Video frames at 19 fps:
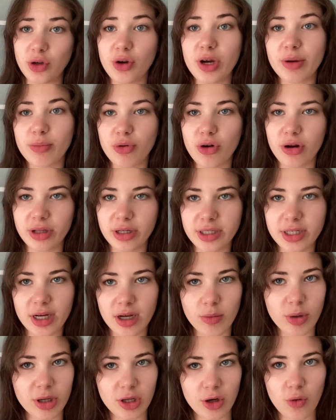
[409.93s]
You can probably
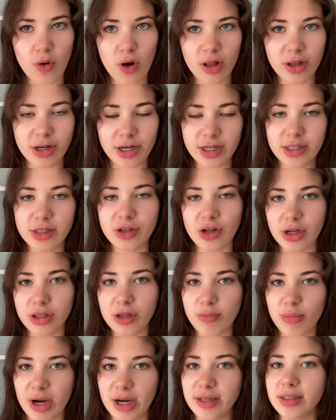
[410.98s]
tell by the quality, it's
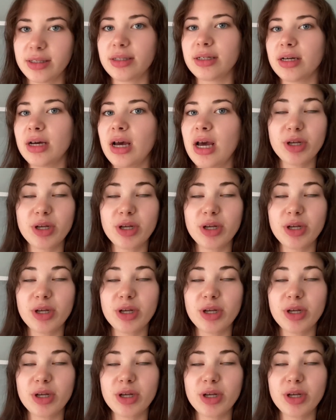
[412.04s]
not the best.